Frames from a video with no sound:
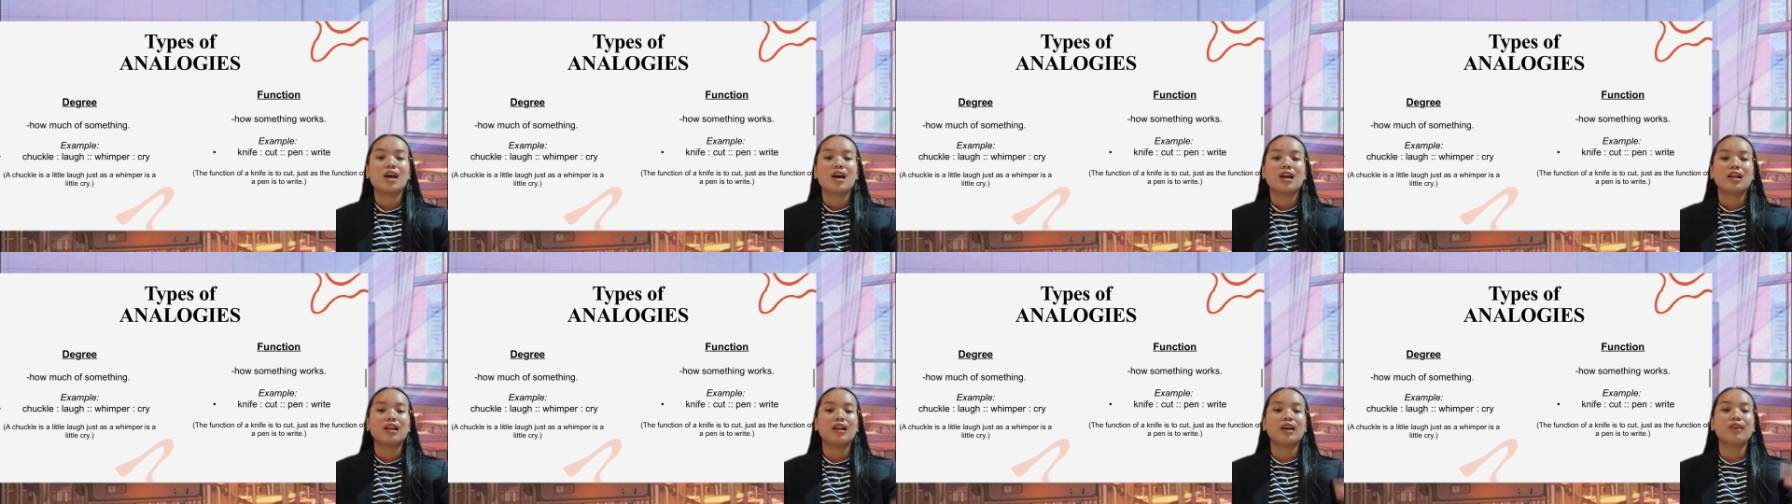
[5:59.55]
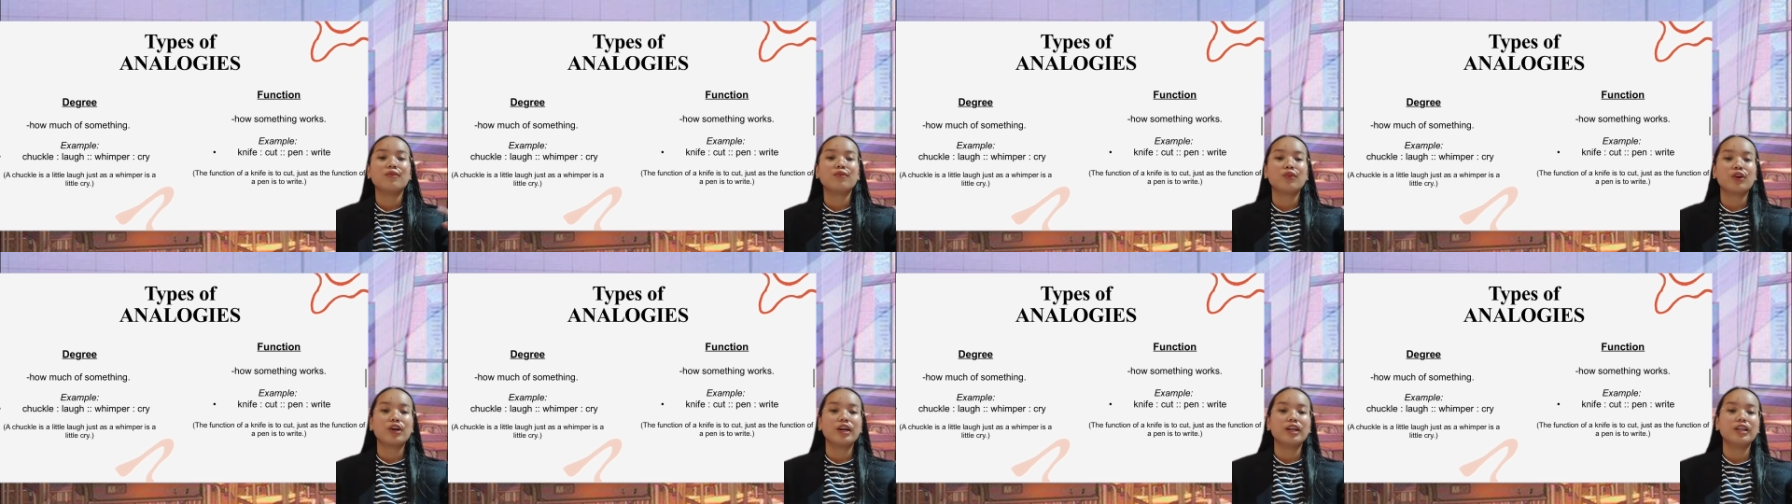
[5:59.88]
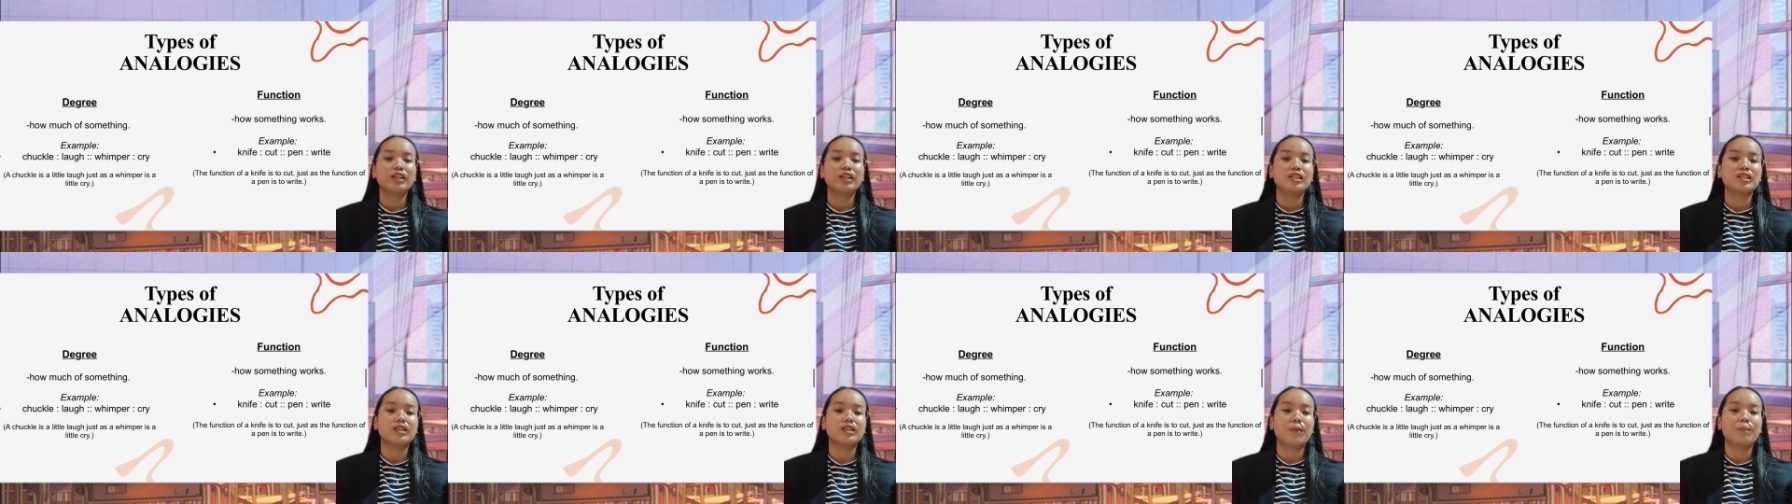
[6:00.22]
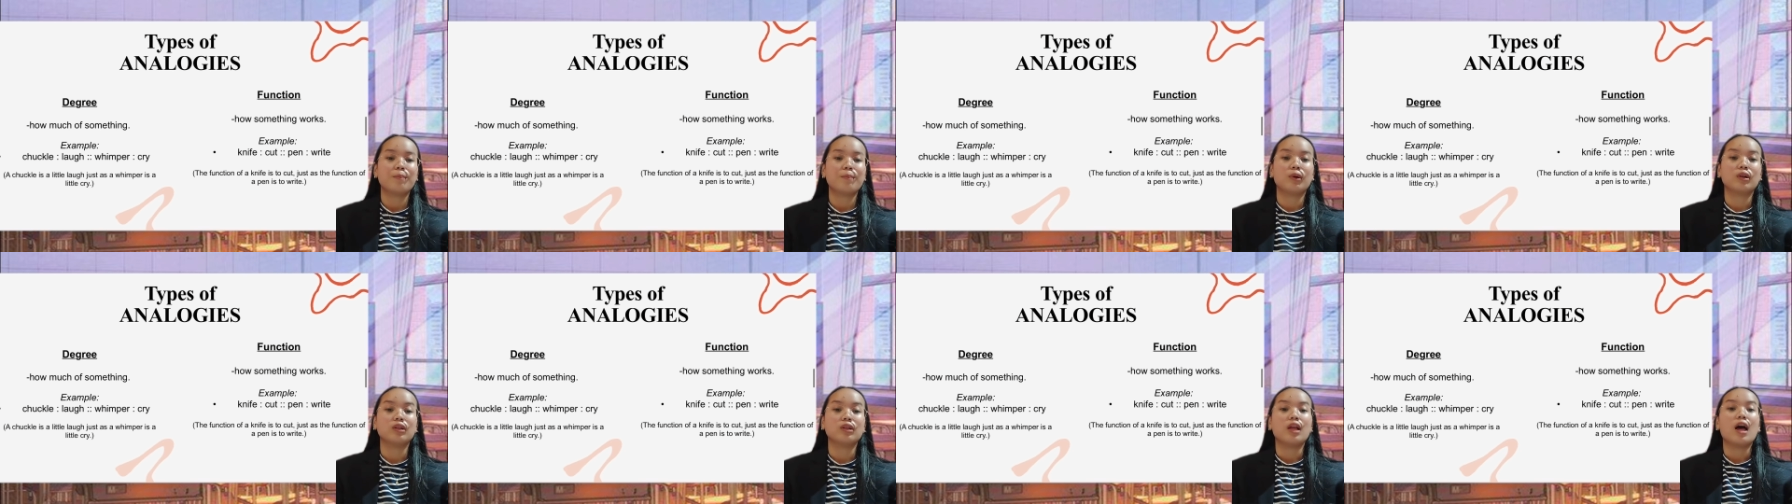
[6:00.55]
Like for an
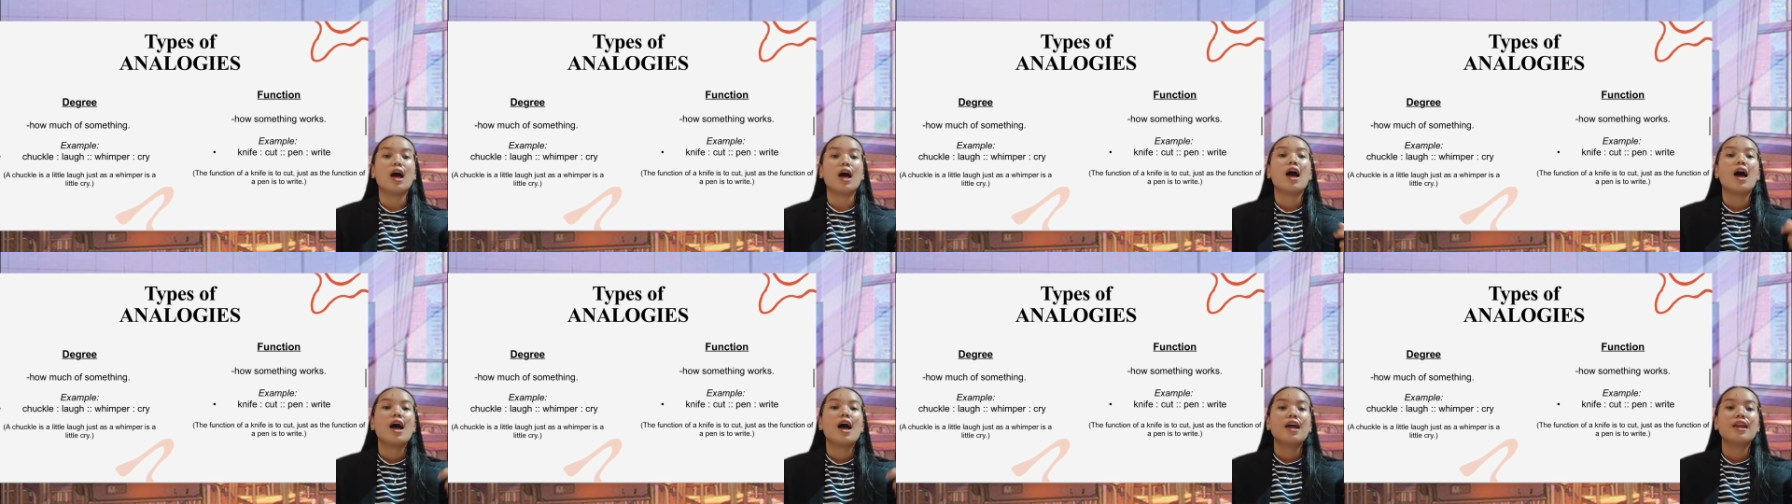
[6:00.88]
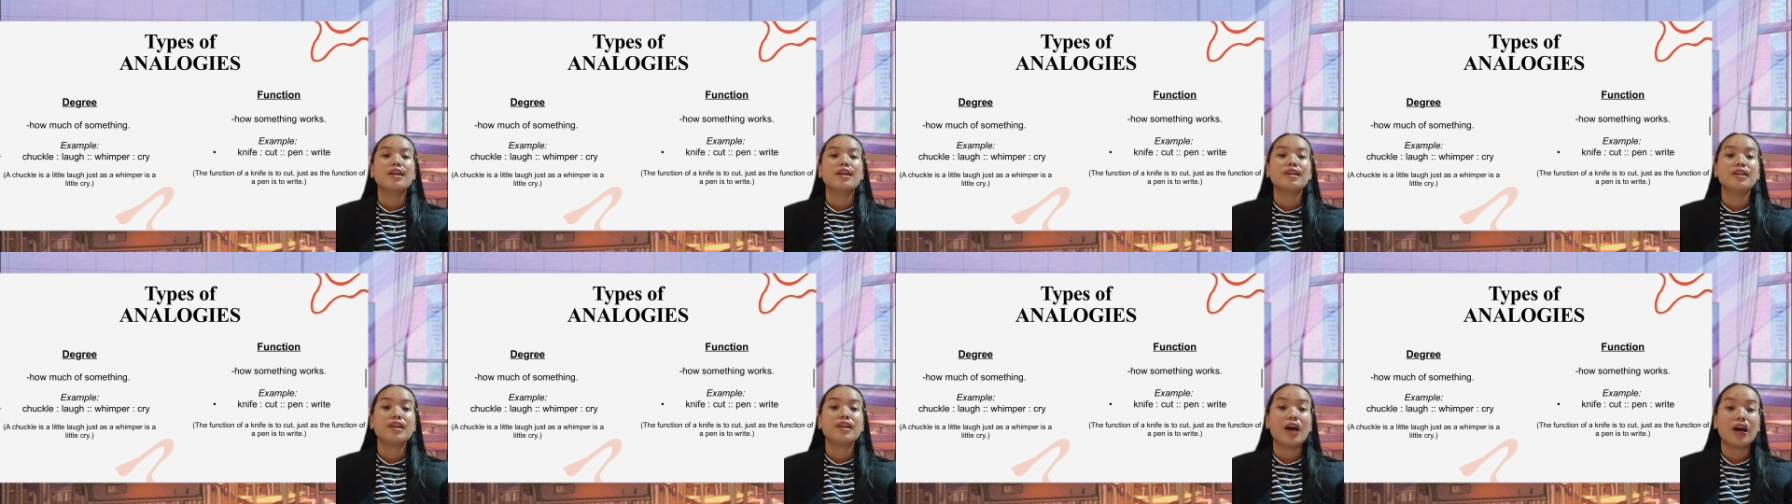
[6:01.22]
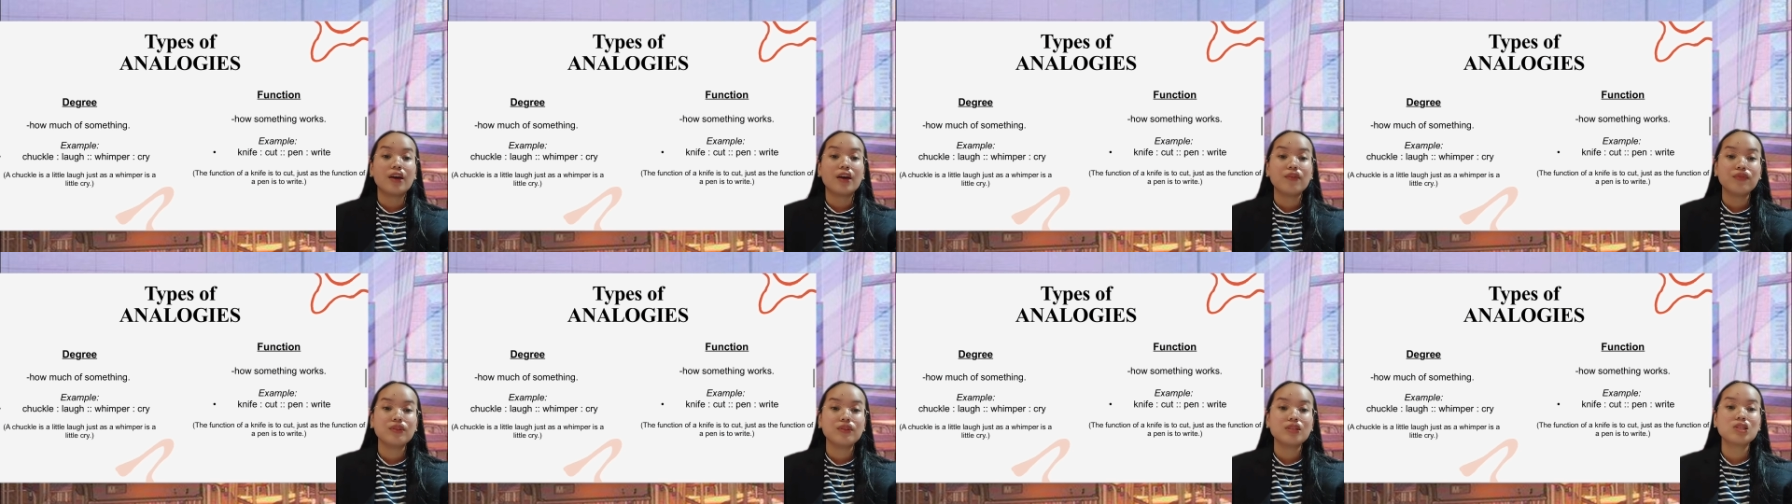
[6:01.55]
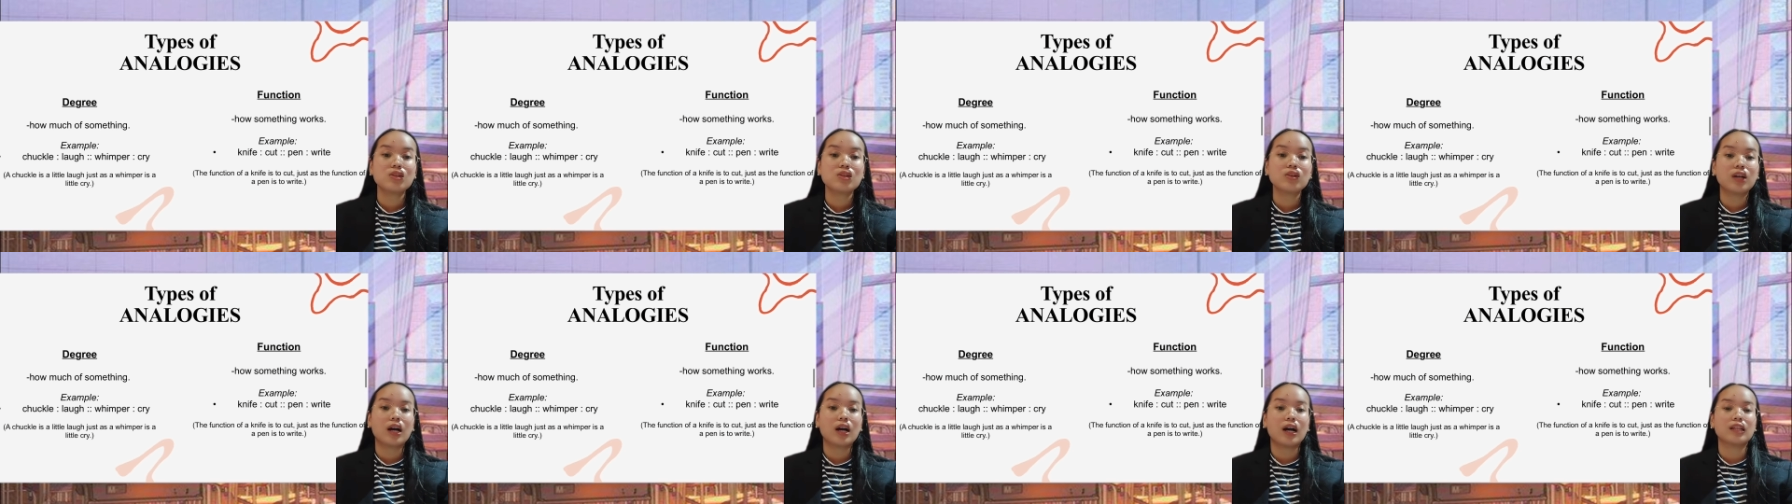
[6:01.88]
example, knife is to
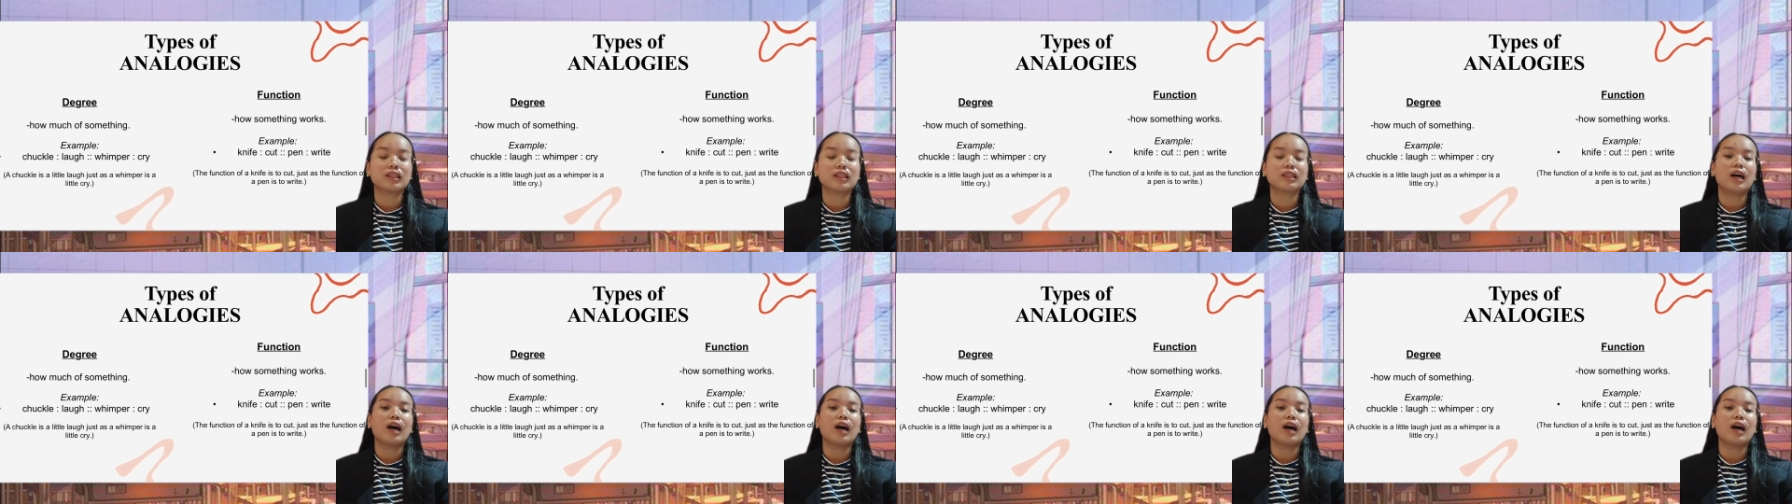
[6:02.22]
cut